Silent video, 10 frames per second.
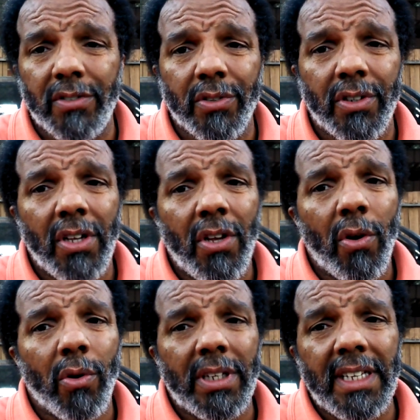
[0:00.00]

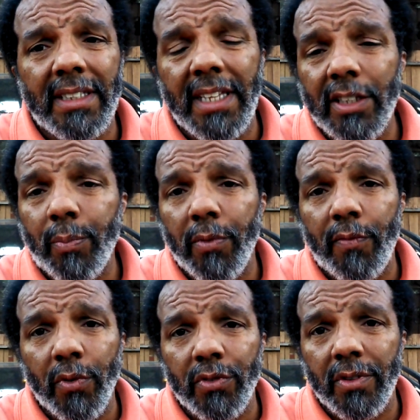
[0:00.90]
or get desperate
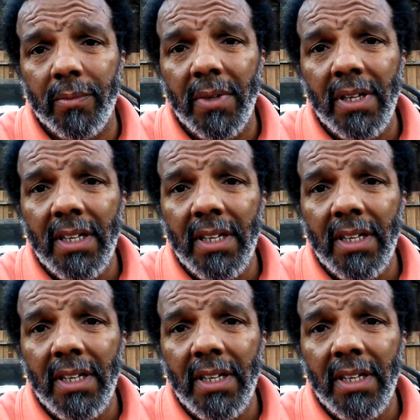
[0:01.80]
for some